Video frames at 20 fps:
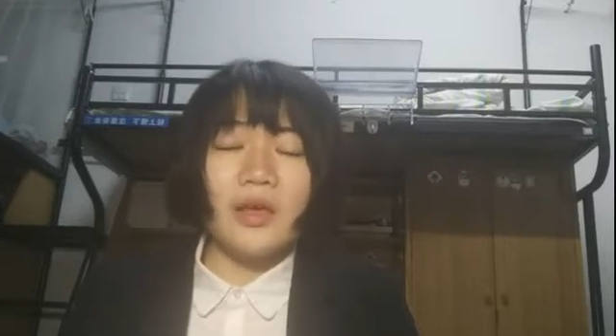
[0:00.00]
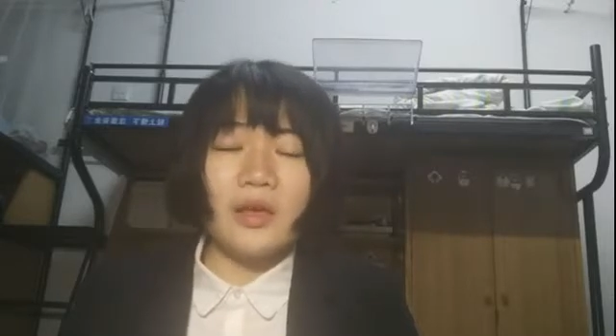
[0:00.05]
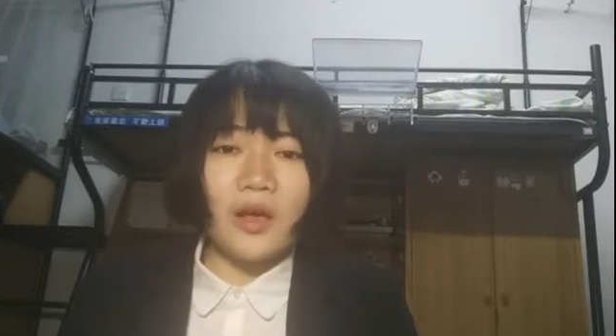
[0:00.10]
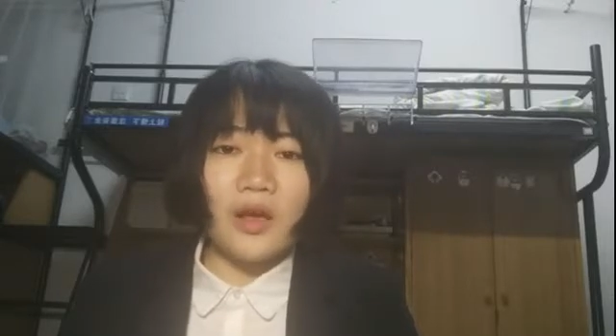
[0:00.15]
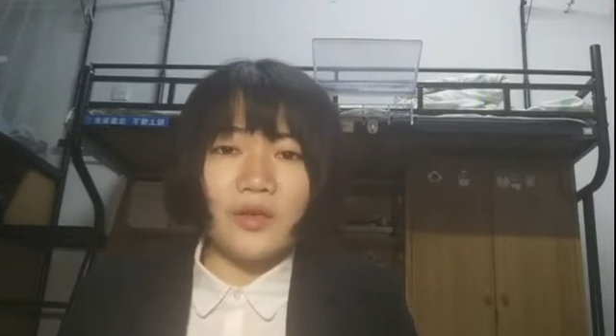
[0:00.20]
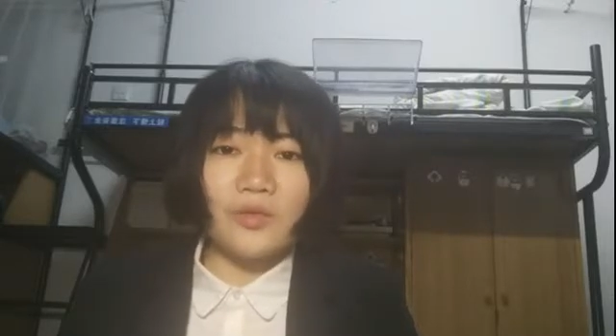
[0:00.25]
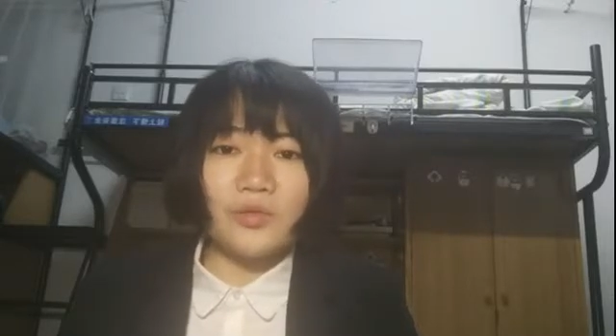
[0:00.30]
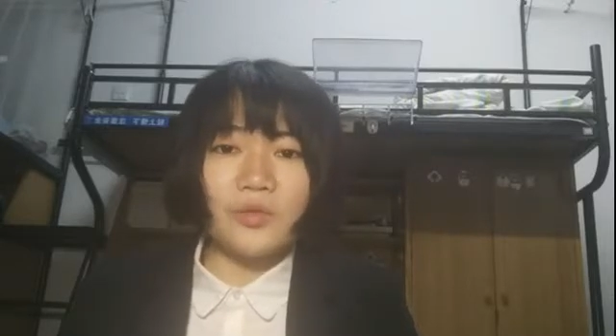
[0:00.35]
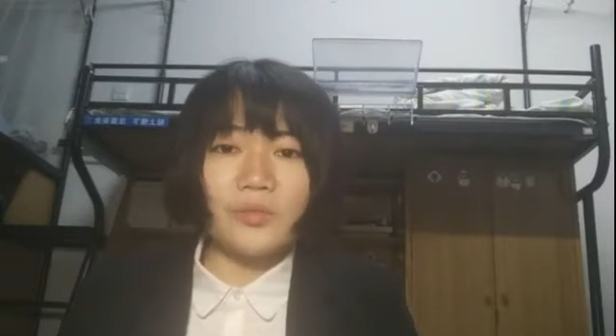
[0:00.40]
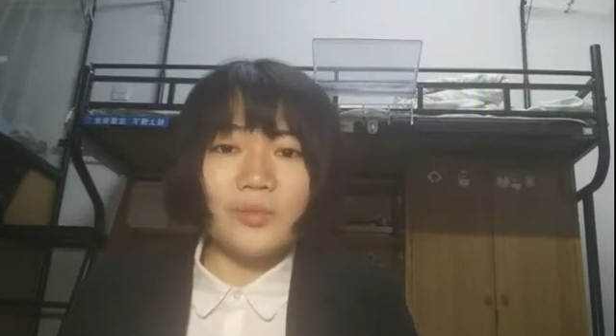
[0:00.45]

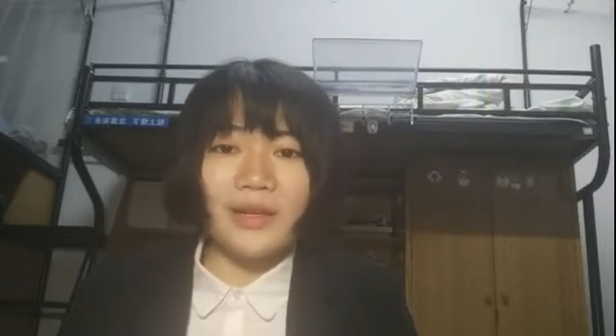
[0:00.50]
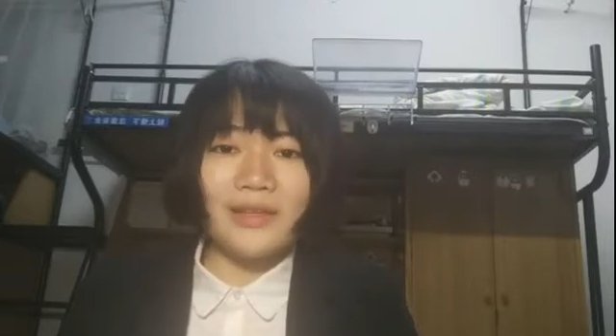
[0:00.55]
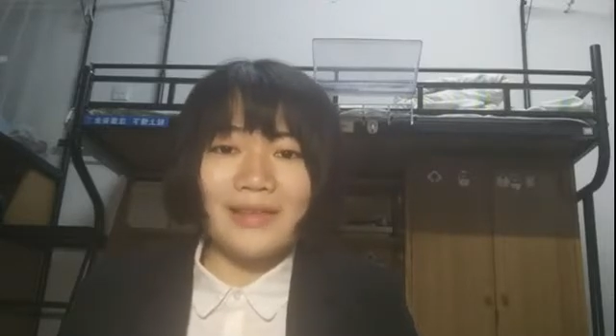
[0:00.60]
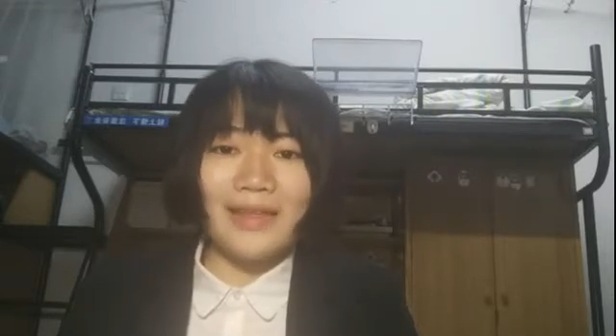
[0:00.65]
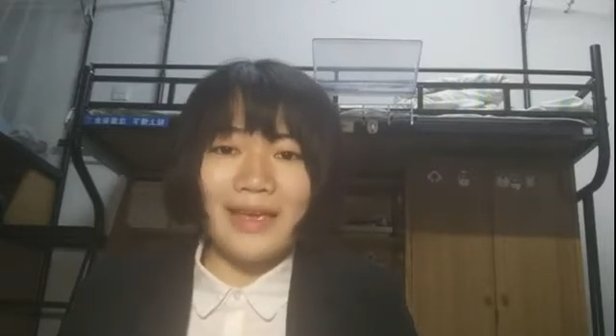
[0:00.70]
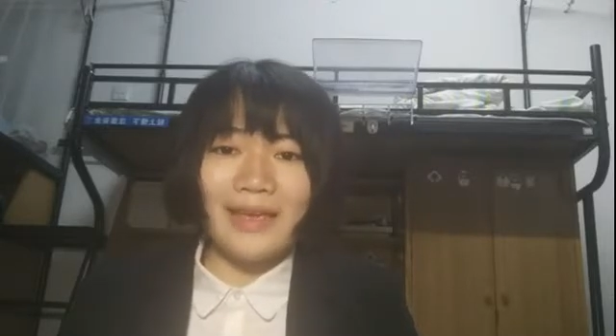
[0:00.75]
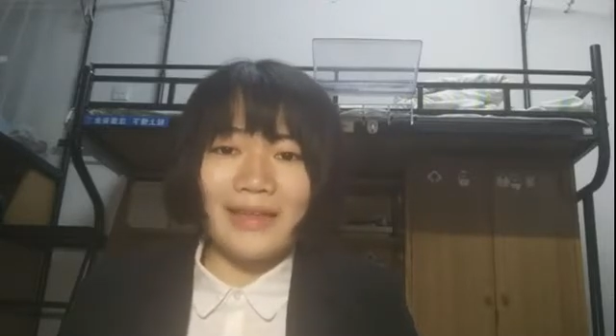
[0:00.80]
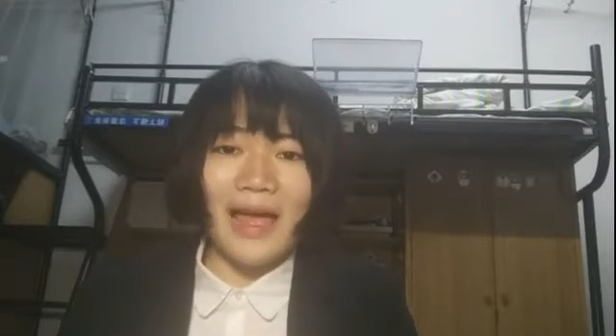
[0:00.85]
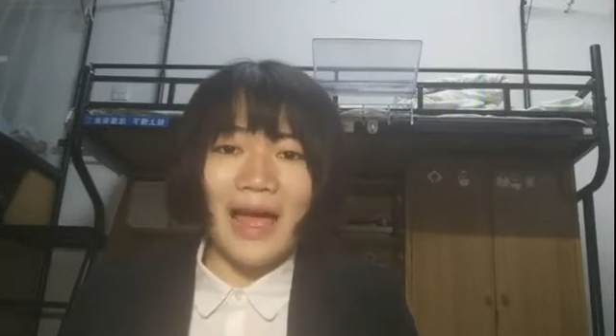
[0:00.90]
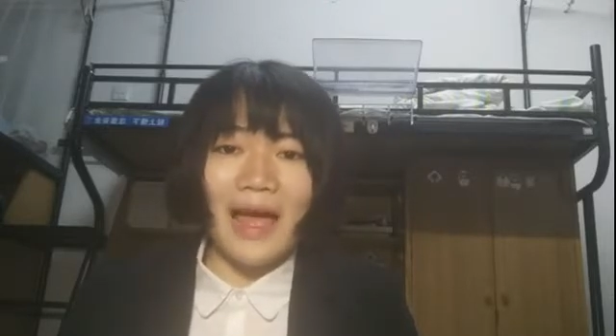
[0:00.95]
customer
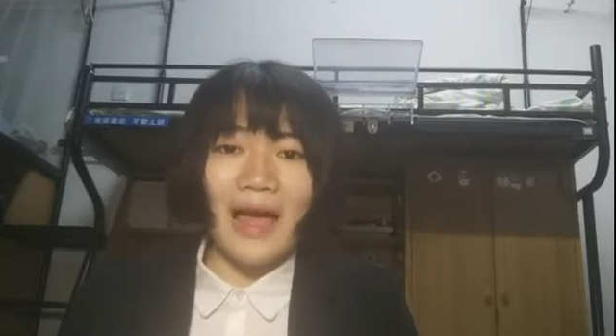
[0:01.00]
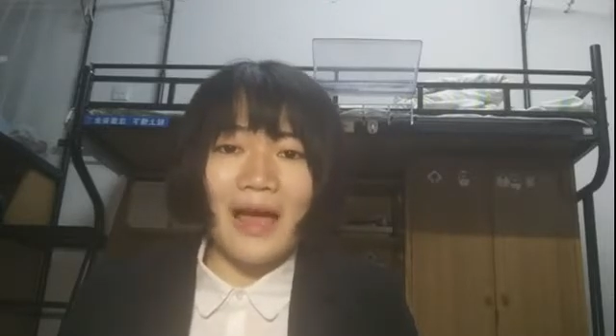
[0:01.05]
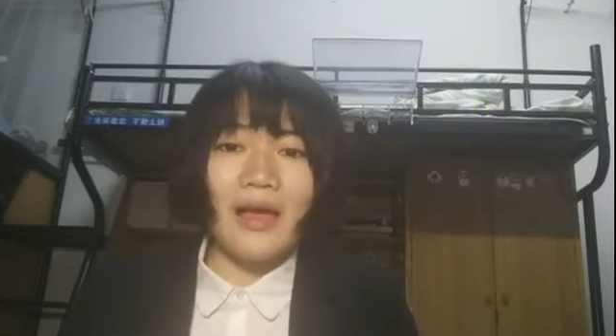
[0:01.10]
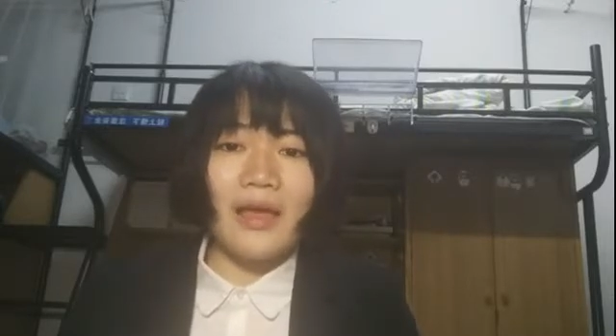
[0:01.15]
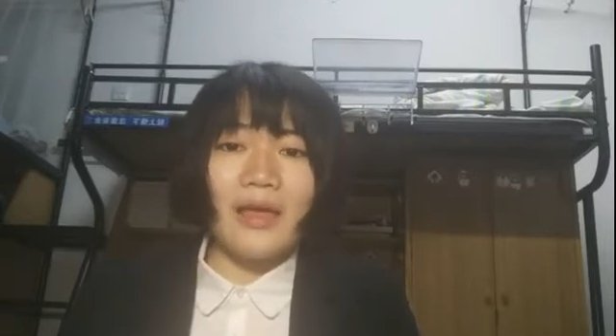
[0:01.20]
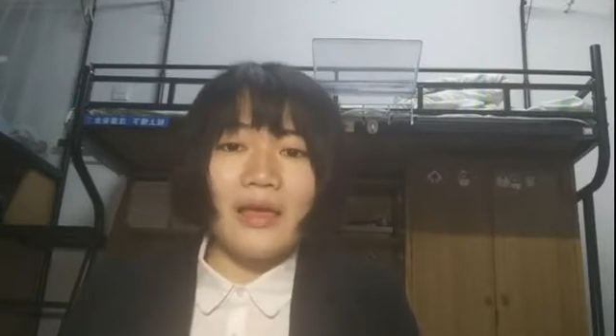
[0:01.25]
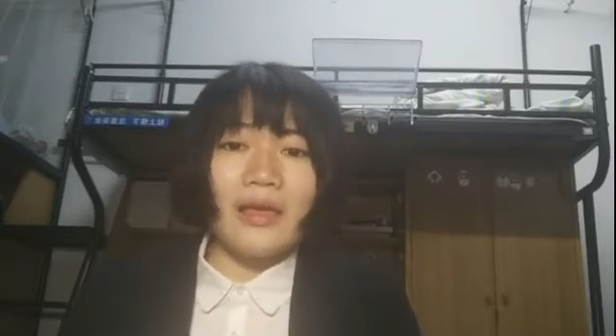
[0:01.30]
data.